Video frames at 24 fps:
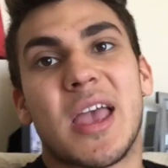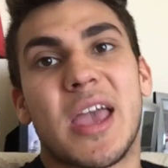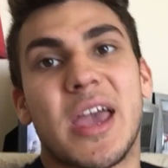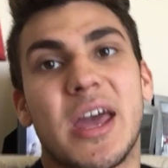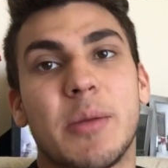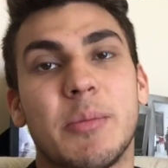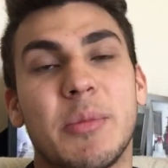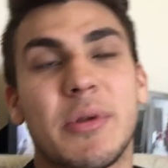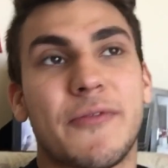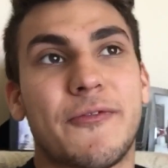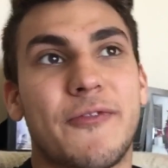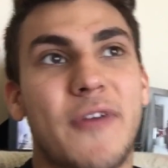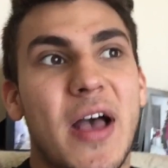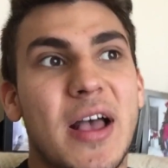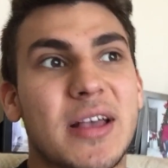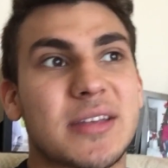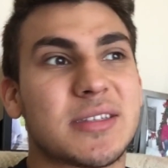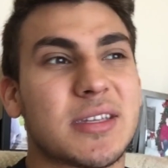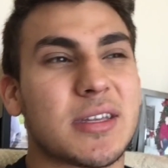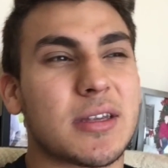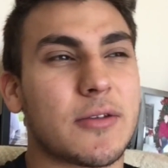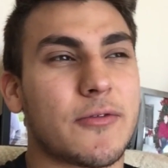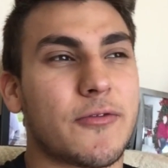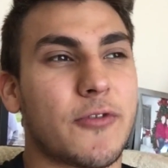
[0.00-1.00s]
Intermittent
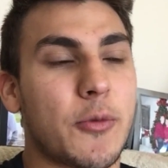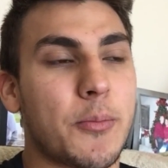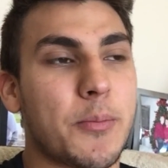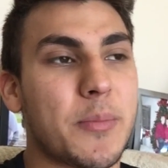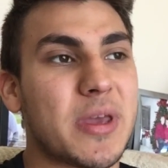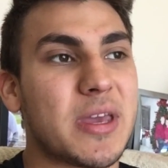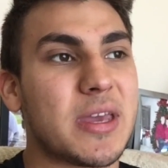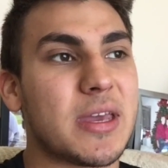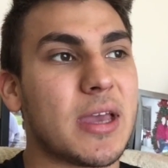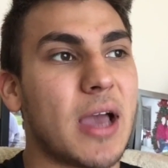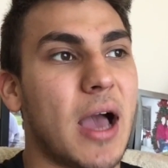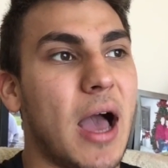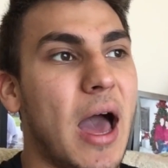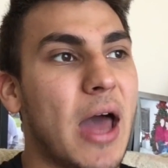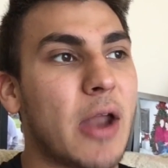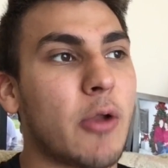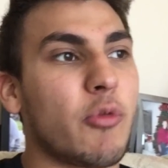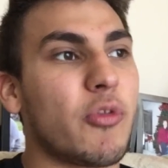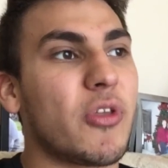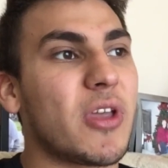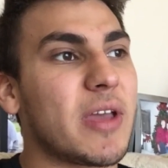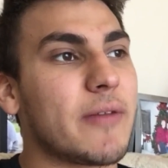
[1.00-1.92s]
fasting for me, I don't